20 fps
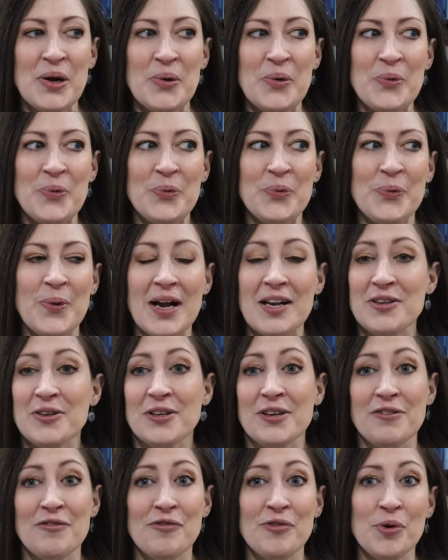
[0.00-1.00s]
what you
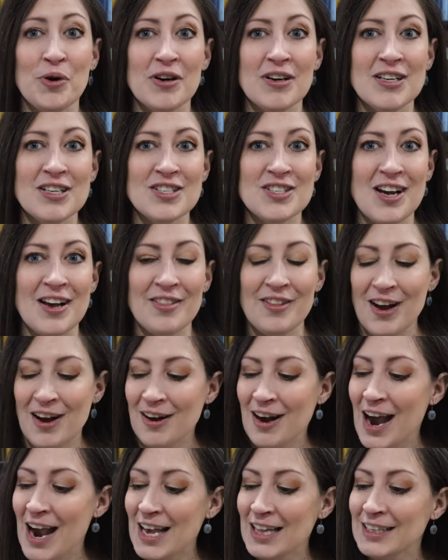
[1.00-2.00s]
could forage on
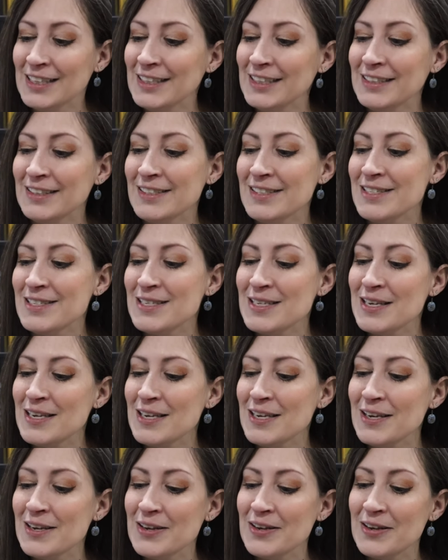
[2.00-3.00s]
Long Island
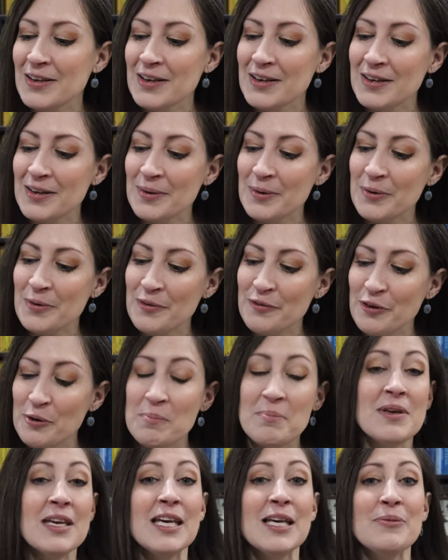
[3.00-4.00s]
for
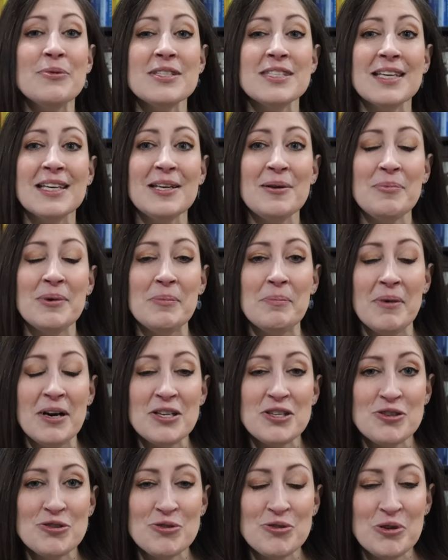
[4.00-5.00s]
me was going to be
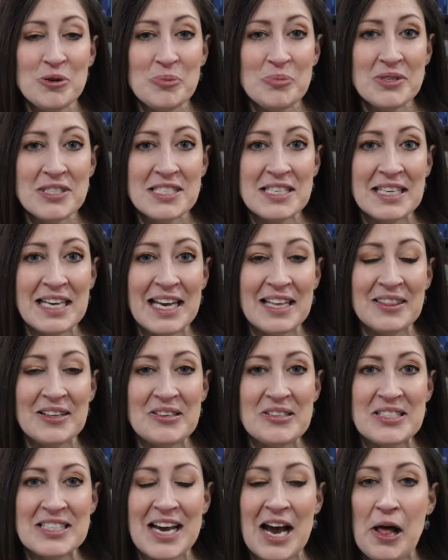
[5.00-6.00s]
mushrooms to get
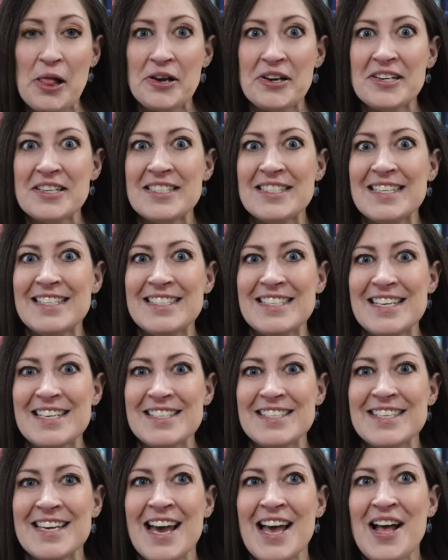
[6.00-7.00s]
those colors and
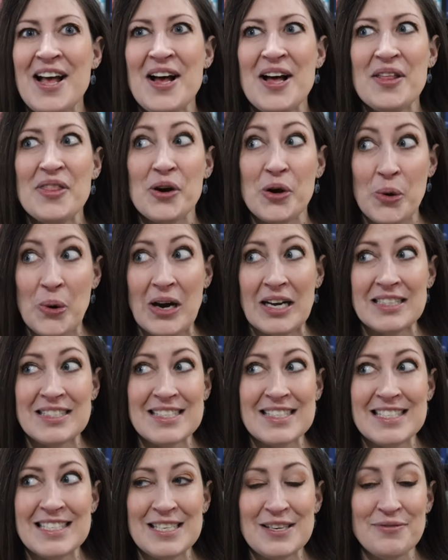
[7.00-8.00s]
just the
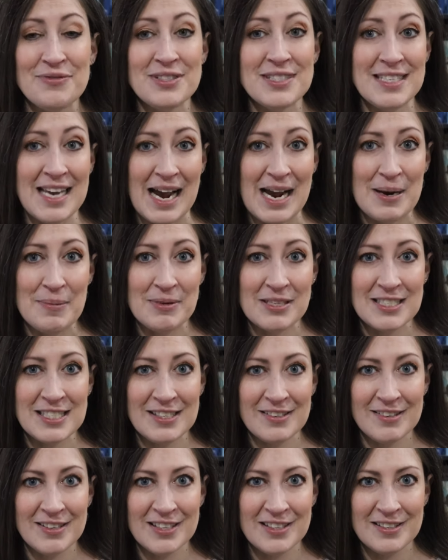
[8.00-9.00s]
quantity of dye
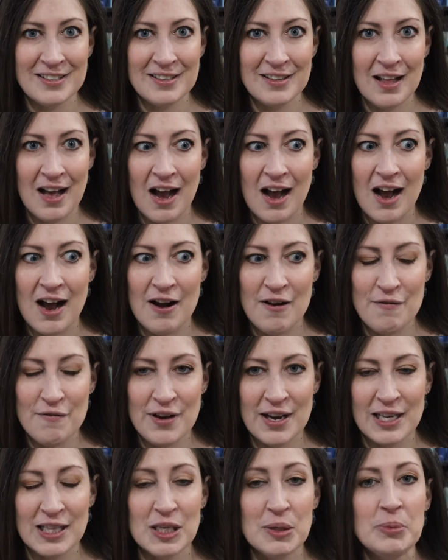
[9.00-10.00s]
material
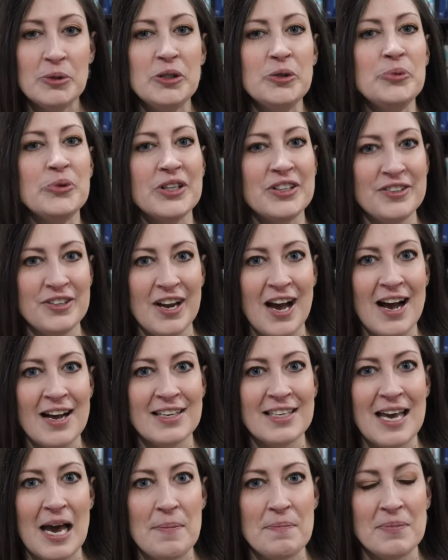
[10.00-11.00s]
available would
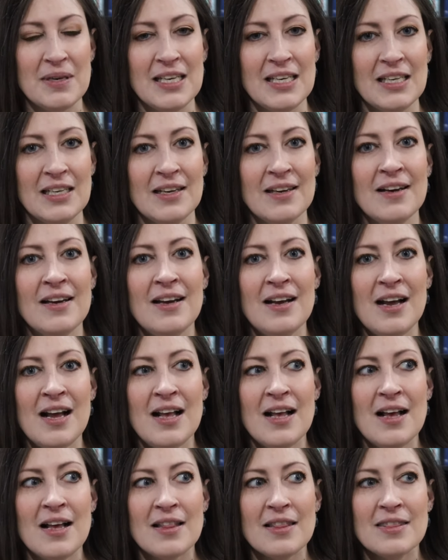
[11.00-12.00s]
not get me
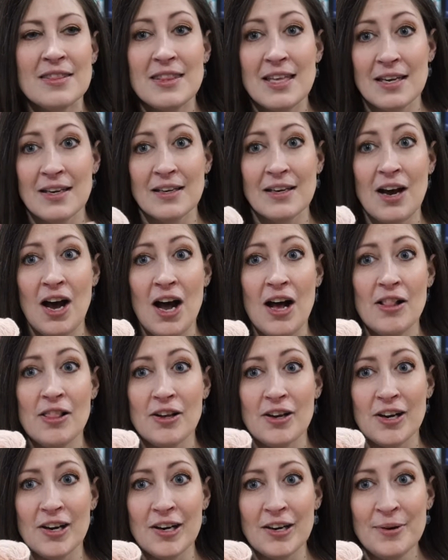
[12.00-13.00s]
the
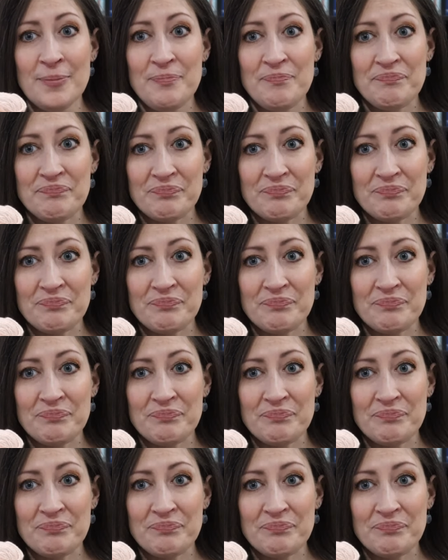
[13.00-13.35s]
color